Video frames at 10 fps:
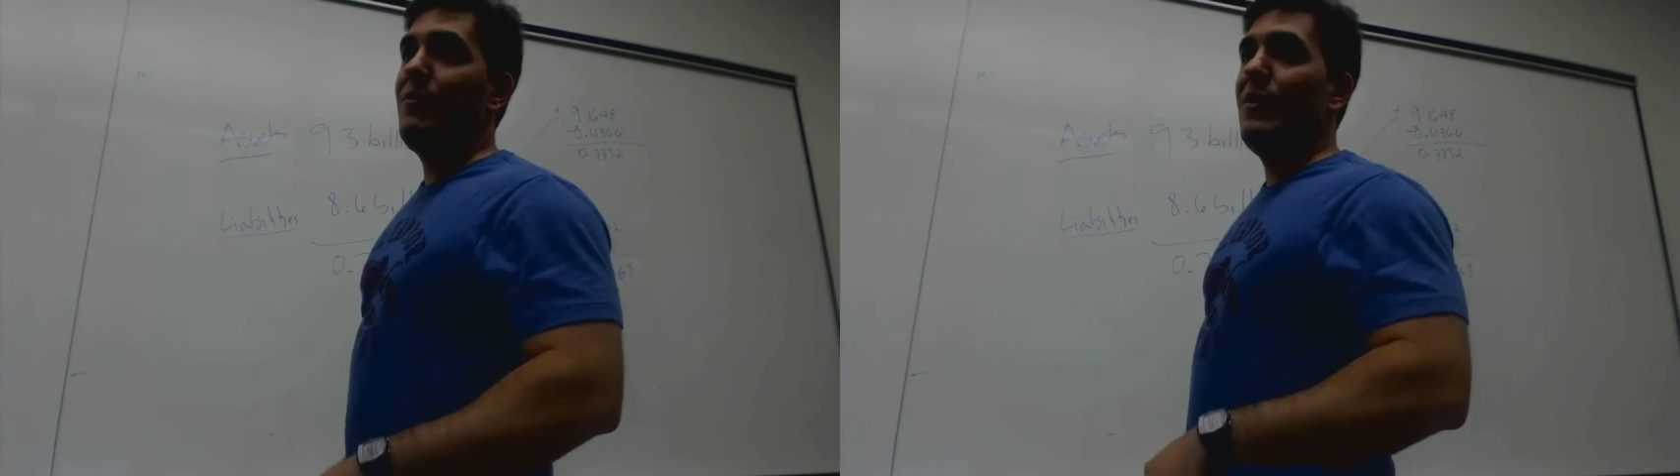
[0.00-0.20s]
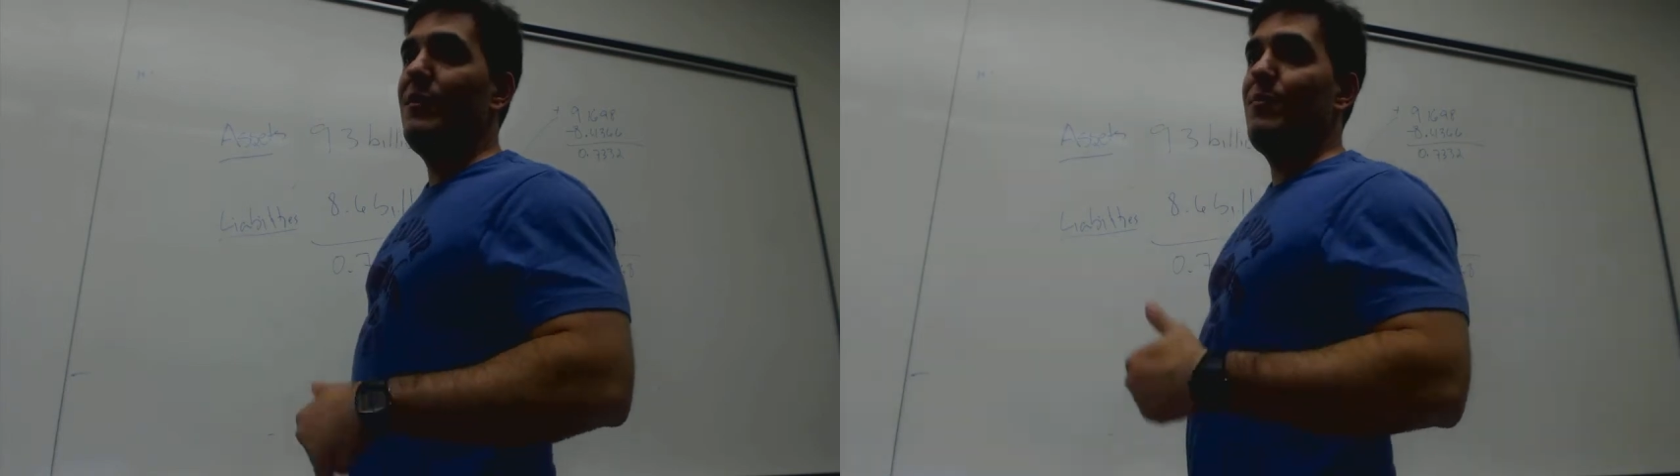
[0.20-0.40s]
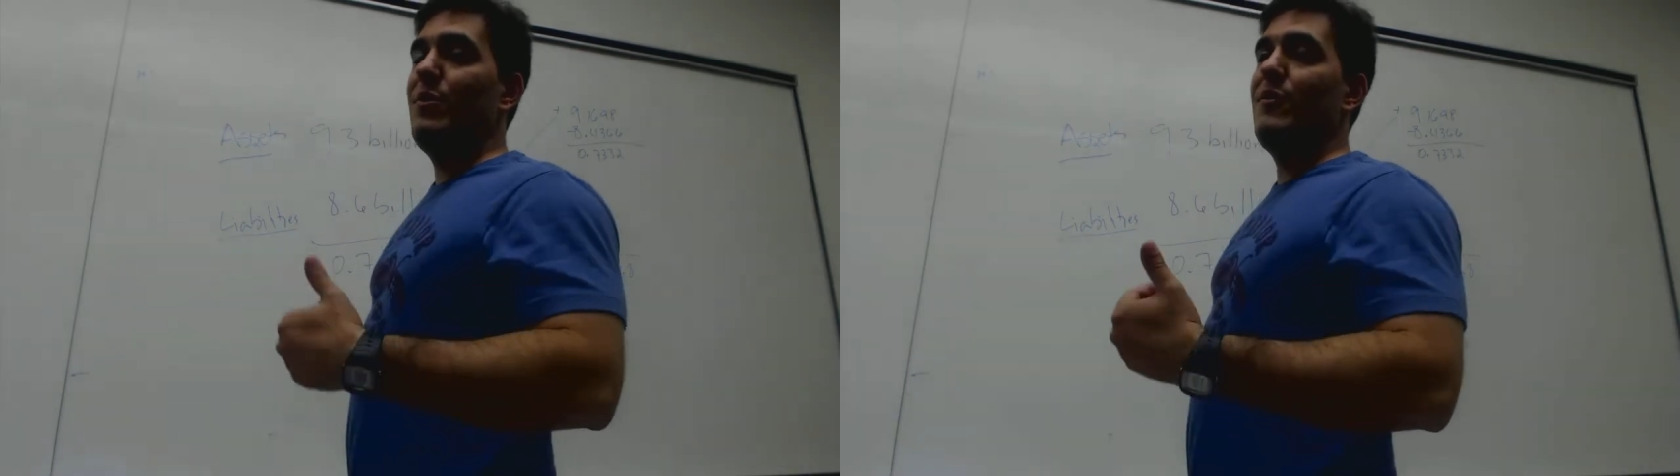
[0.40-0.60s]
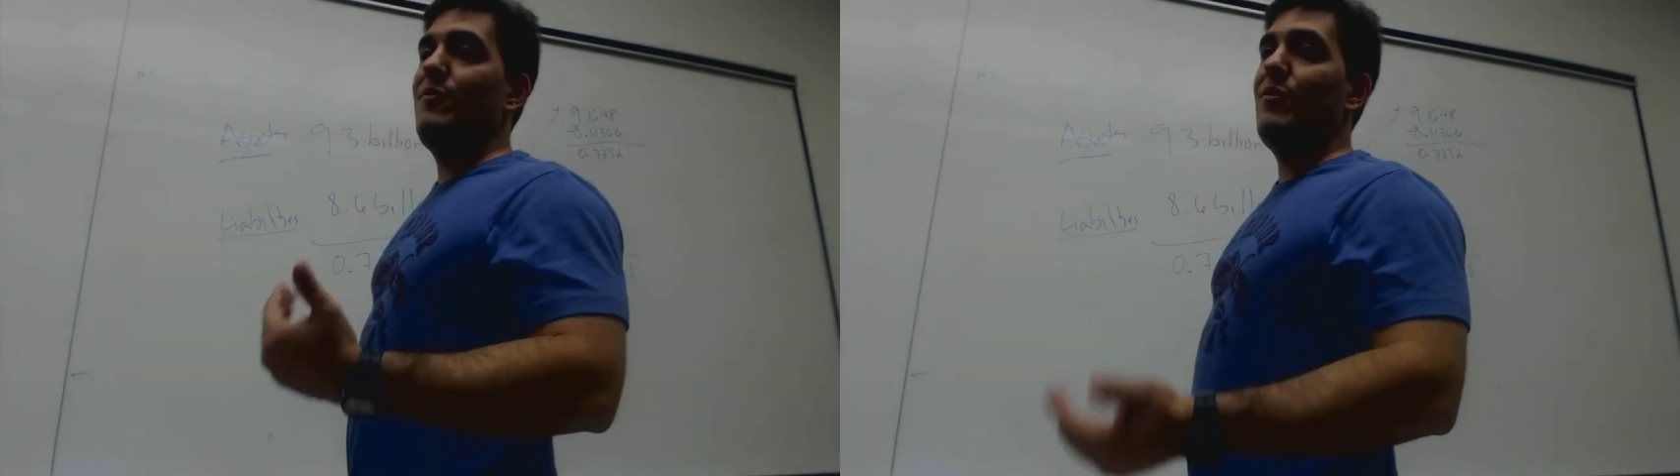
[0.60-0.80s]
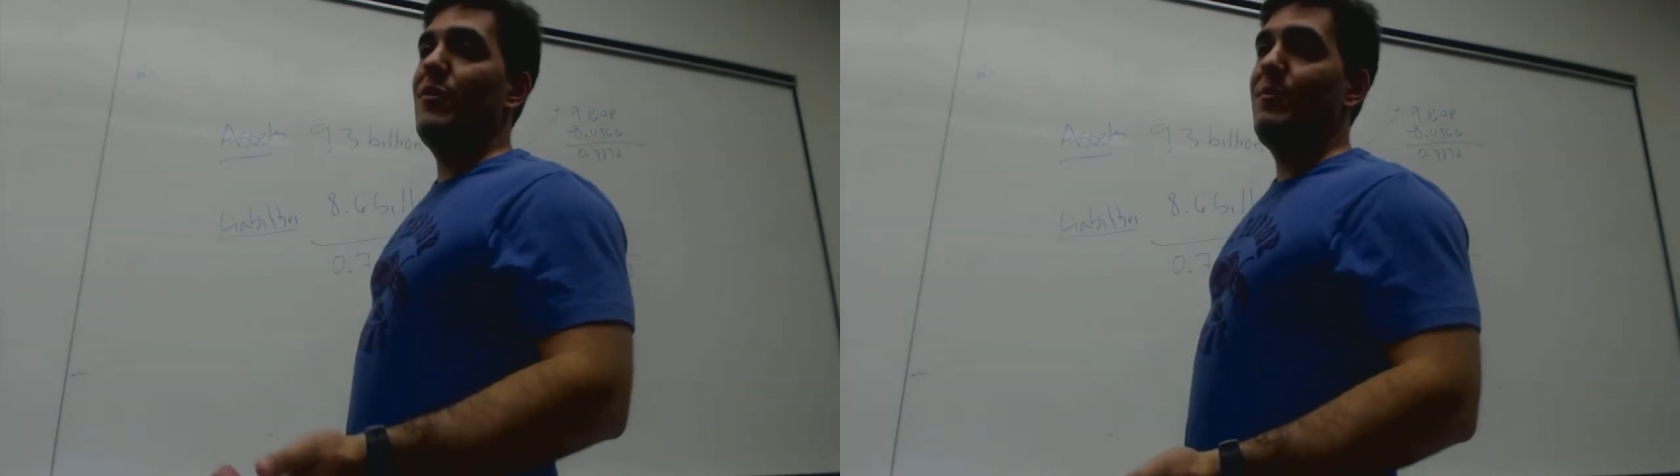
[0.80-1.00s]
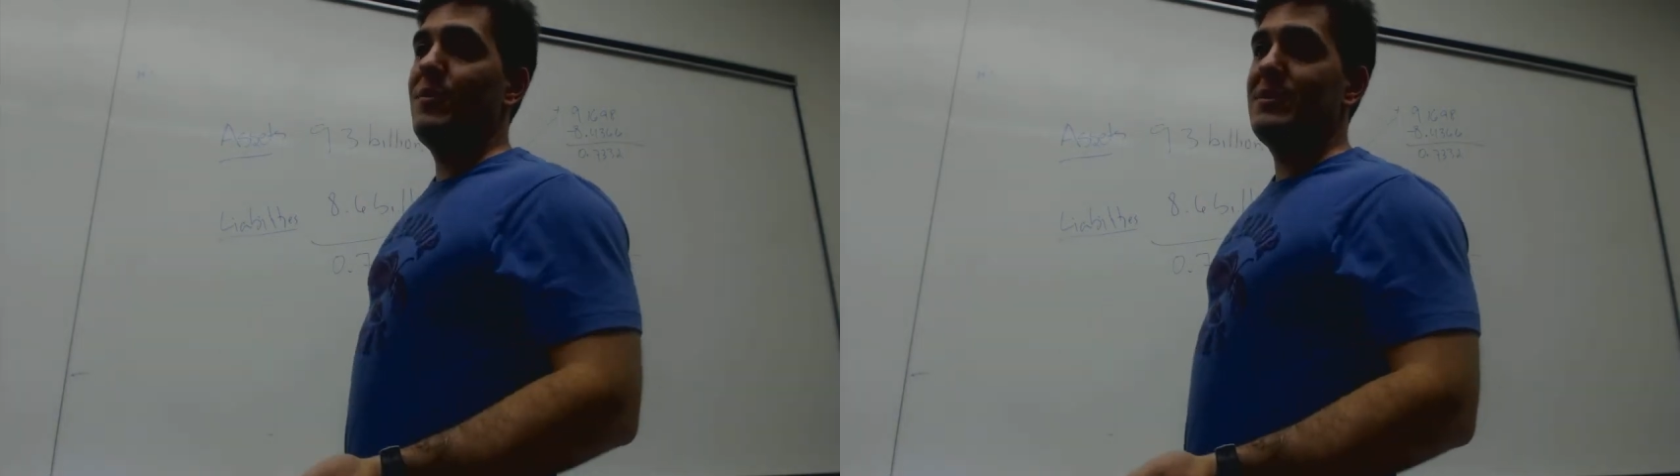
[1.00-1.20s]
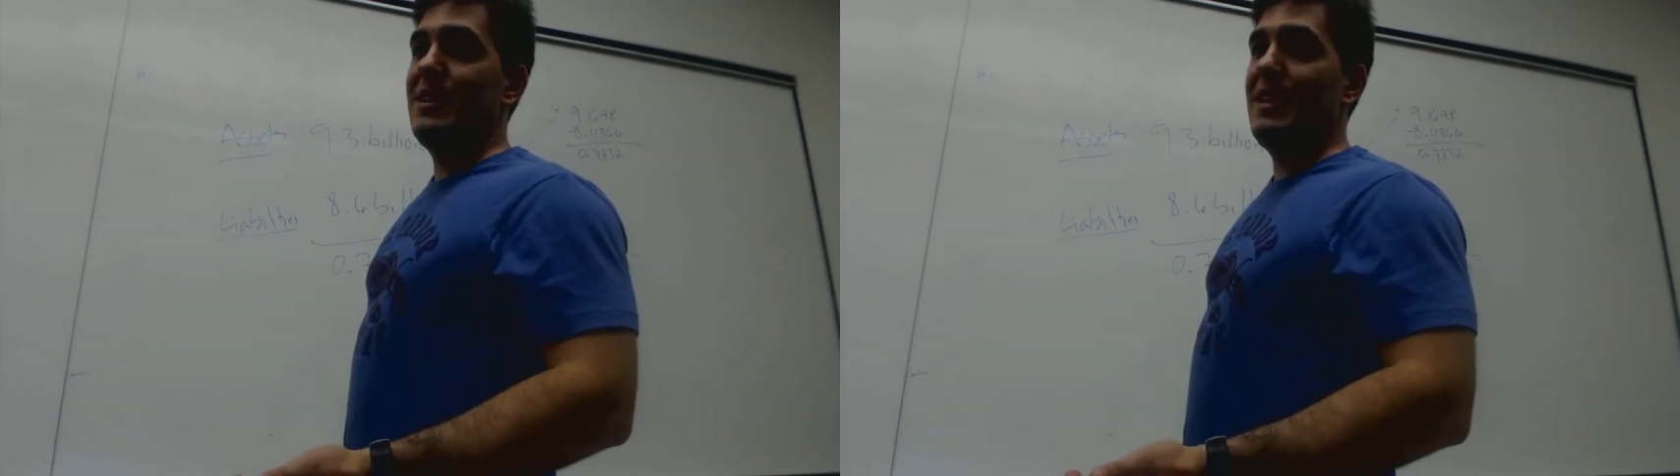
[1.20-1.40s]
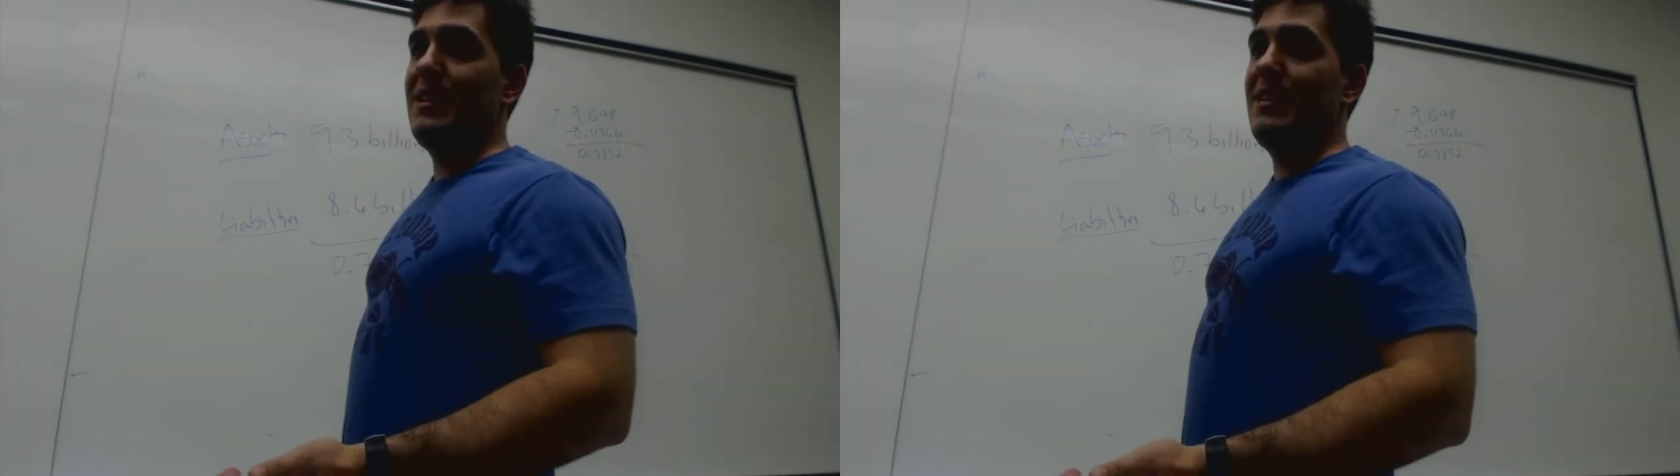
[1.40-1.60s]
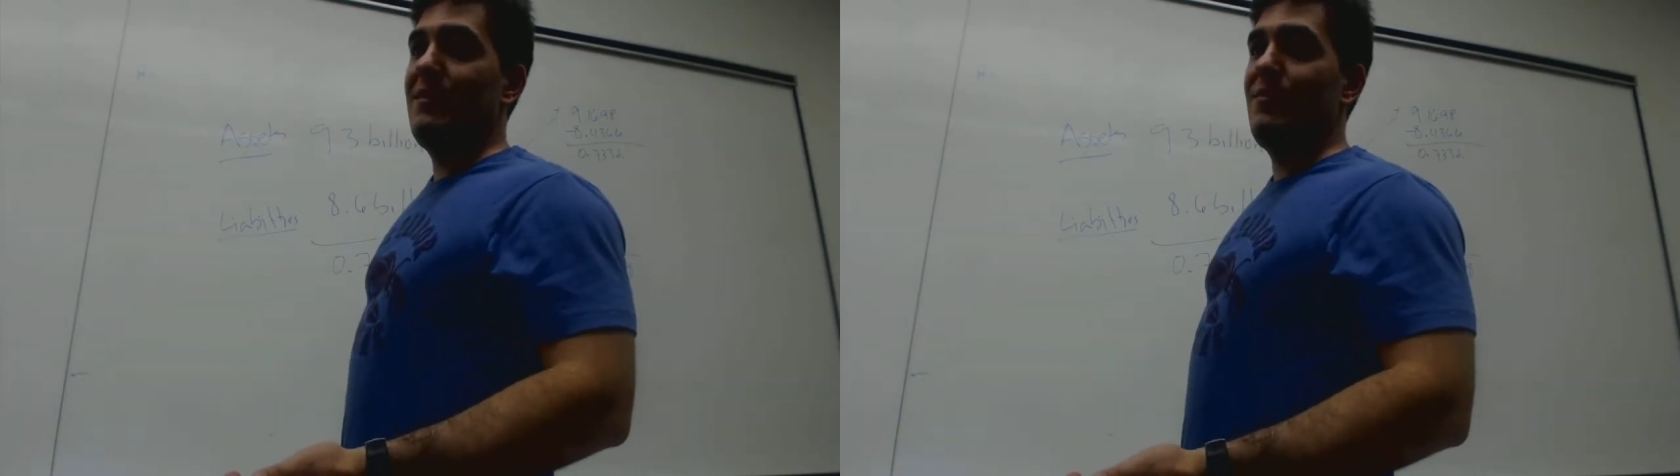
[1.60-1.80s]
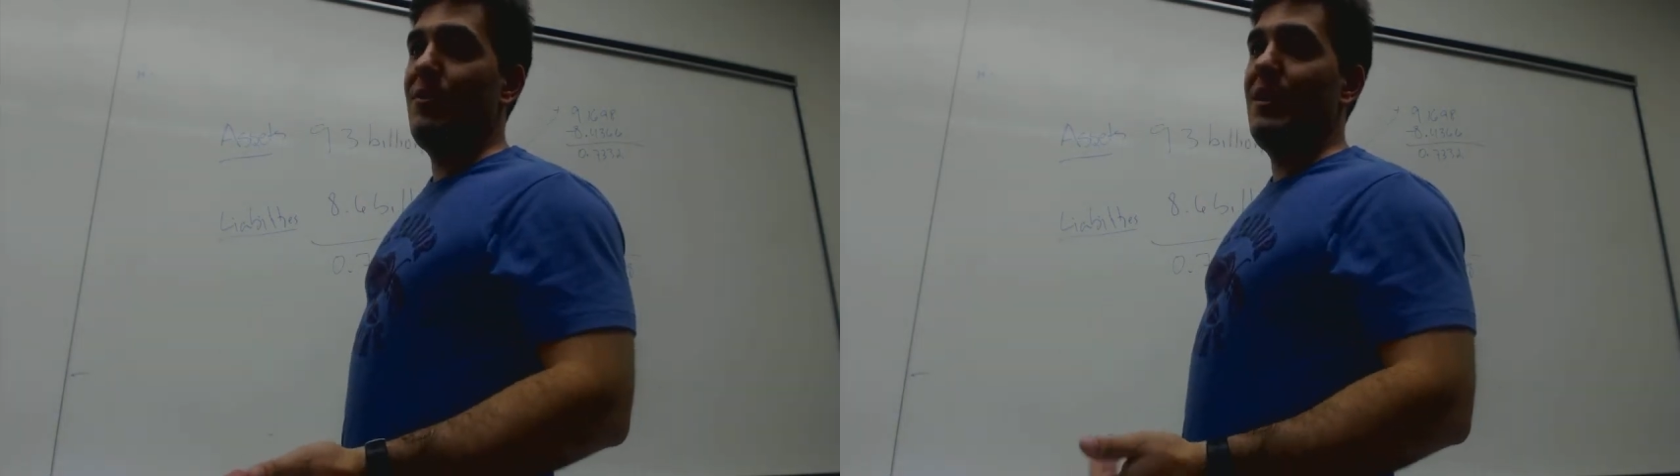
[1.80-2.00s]
1.4%
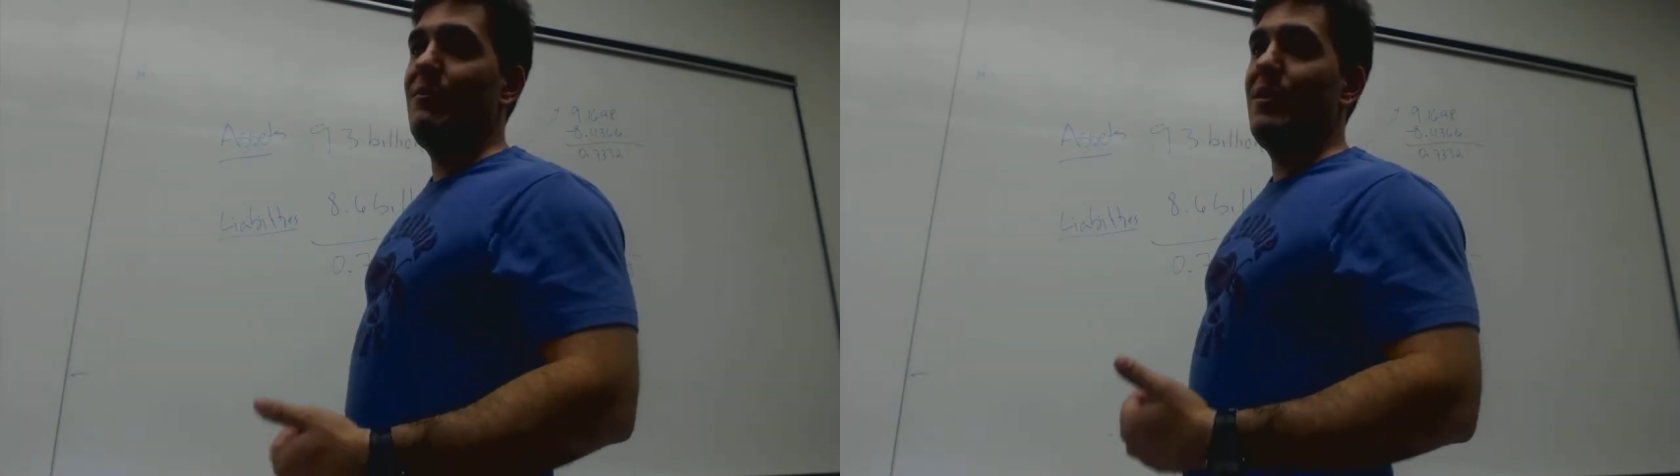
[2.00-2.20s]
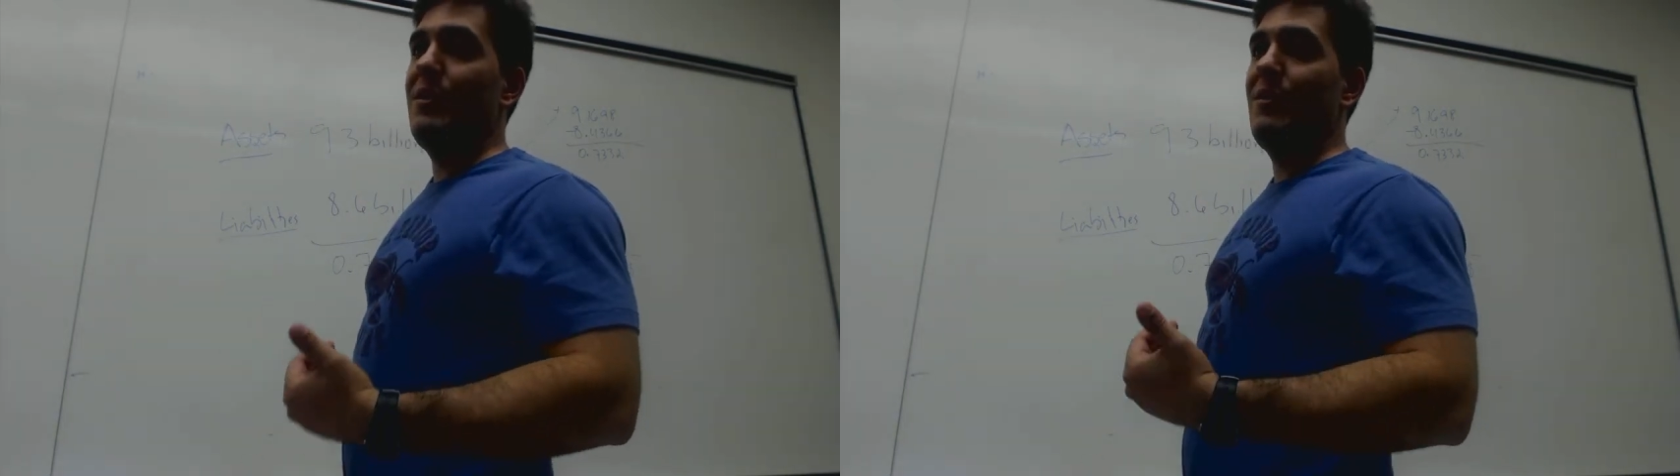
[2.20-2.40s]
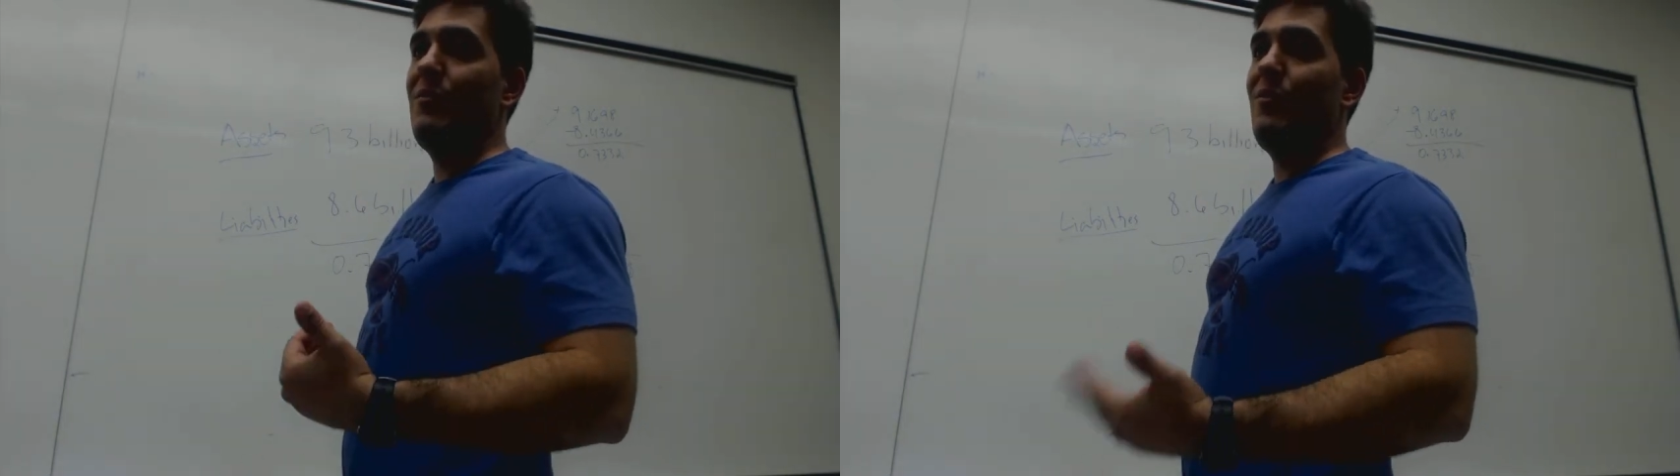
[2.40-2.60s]
for every